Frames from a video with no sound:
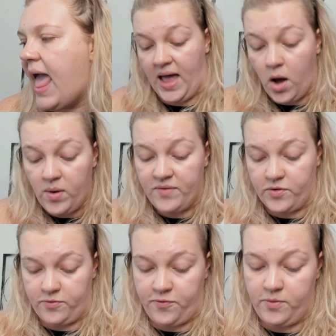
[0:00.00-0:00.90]

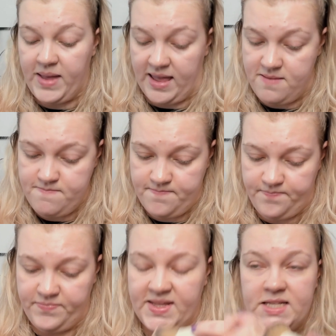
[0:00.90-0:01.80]
However, for me,
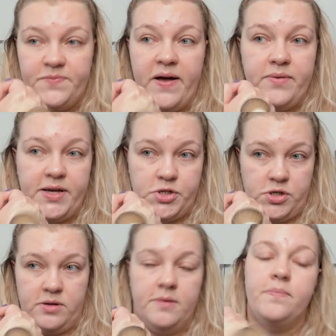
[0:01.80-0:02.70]
this
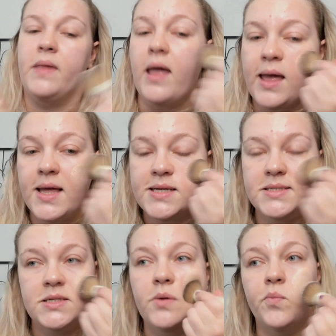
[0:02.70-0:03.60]
foundation
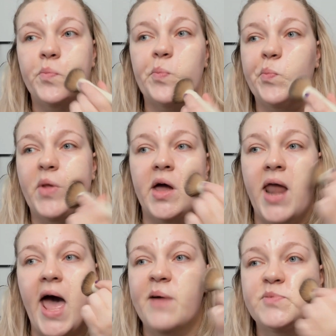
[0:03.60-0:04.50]
is
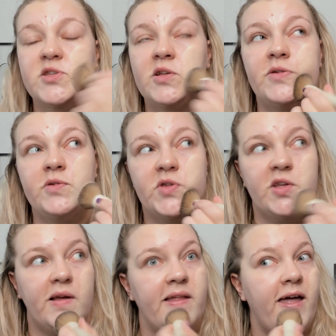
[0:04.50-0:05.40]
an
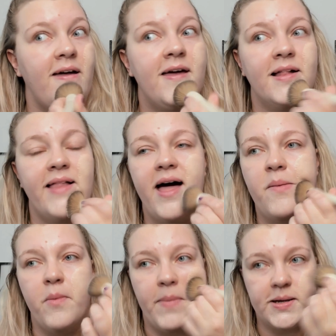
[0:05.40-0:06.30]
absolute like
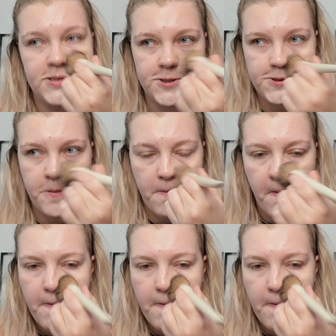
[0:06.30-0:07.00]
glam must.